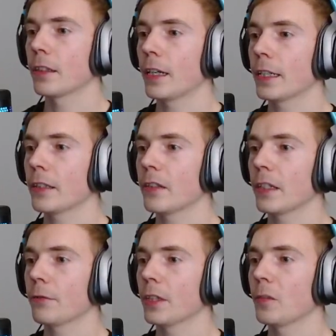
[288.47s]
I gotta
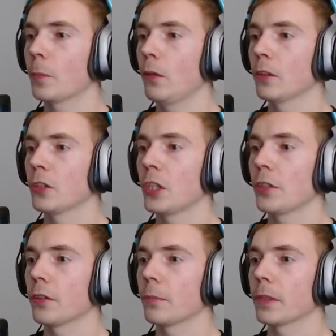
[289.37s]
stick with this Polish
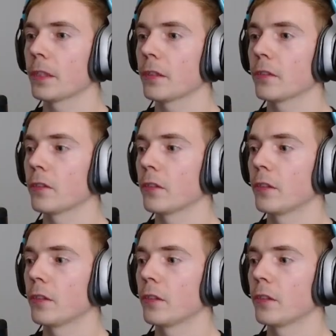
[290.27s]
ginger because